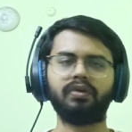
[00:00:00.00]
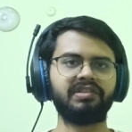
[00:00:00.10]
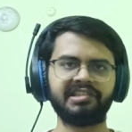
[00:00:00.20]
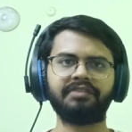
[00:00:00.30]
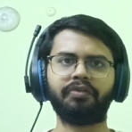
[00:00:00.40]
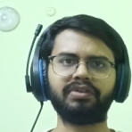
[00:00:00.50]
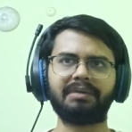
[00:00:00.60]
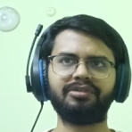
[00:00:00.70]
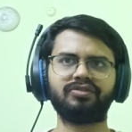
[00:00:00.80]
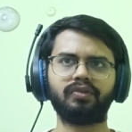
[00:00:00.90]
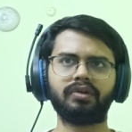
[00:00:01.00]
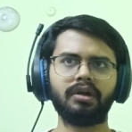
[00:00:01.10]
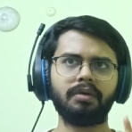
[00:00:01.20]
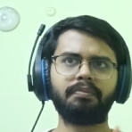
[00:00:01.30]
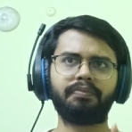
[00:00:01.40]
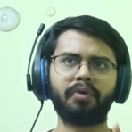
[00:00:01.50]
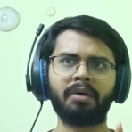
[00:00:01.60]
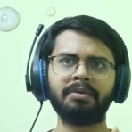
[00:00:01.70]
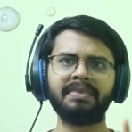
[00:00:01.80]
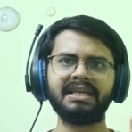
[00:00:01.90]
No, this is the fourth episode.
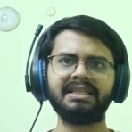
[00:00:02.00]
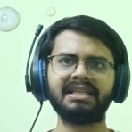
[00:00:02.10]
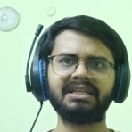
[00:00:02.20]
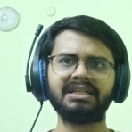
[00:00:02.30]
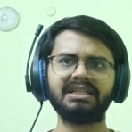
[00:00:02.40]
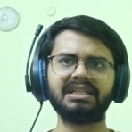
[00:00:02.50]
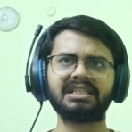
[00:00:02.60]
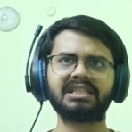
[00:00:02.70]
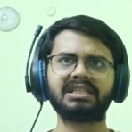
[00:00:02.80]
Probably in the